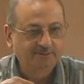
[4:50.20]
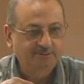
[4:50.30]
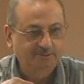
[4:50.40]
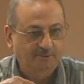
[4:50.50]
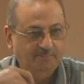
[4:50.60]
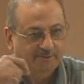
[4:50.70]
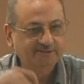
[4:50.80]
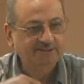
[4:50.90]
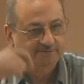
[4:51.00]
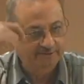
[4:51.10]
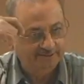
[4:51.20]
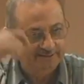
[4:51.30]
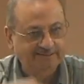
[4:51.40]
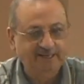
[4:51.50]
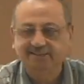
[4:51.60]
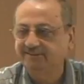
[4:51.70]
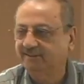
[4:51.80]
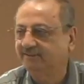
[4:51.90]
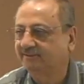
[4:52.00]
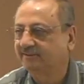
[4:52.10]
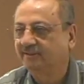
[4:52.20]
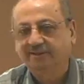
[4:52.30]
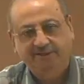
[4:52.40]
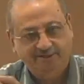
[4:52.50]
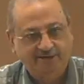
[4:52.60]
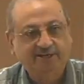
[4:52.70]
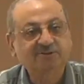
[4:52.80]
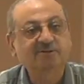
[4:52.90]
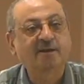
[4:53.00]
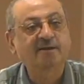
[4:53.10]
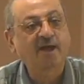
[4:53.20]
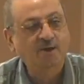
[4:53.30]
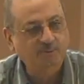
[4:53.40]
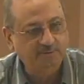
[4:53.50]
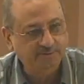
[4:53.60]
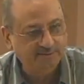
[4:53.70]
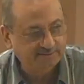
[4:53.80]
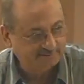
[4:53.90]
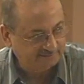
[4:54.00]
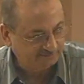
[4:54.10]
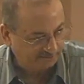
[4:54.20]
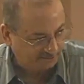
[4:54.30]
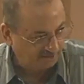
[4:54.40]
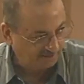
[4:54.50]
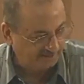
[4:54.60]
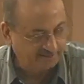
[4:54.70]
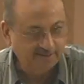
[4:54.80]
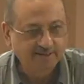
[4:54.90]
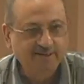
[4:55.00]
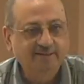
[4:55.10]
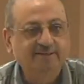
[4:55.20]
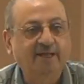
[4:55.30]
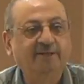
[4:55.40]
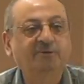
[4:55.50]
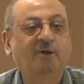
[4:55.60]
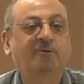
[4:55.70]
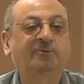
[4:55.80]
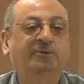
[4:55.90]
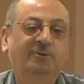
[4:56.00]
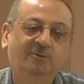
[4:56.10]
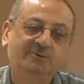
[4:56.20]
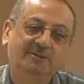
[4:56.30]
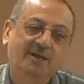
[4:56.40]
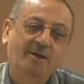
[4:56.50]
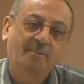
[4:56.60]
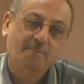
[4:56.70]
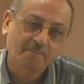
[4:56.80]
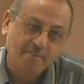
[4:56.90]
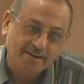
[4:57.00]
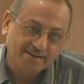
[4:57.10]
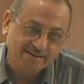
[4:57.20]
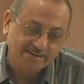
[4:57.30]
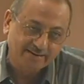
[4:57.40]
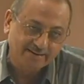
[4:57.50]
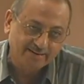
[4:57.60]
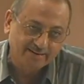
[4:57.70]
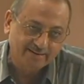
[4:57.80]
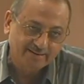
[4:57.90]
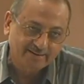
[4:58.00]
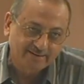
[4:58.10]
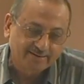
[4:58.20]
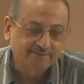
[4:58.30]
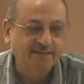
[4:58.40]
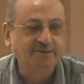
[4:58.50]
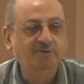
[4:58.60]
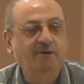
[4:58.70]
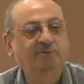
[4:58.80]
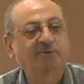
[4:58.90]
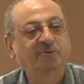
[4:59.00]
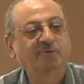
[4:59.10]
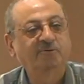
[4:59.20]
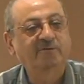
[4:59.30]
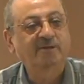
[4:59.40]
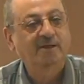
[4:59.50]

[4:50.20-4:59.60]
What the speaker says: to a person with intelligence, rational noun, we call it, then you have to use man. Then you have to use